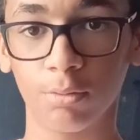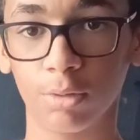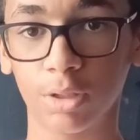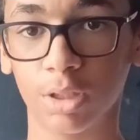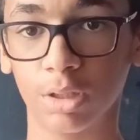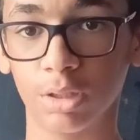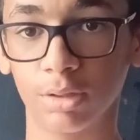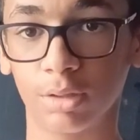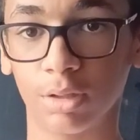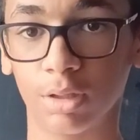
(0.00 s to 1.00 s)
which
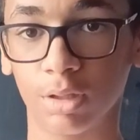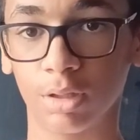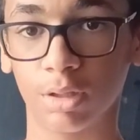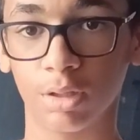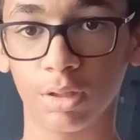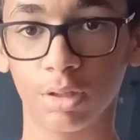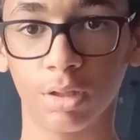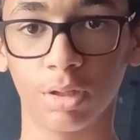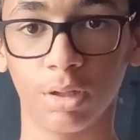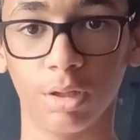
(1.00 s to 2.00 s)
is
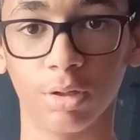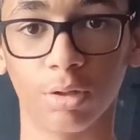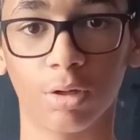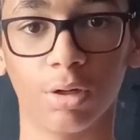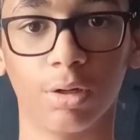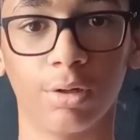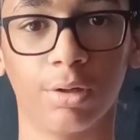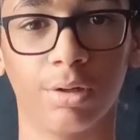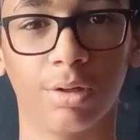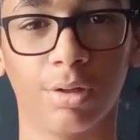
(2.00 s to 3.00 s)
your card.
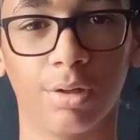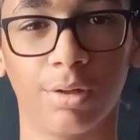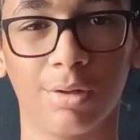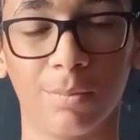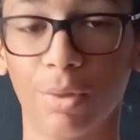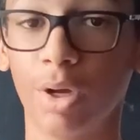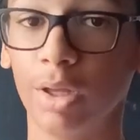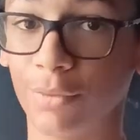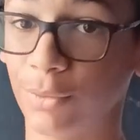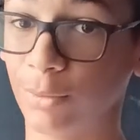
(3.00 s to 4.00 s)
But
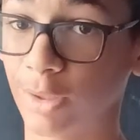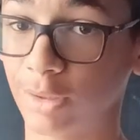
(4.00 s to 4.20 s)
if you want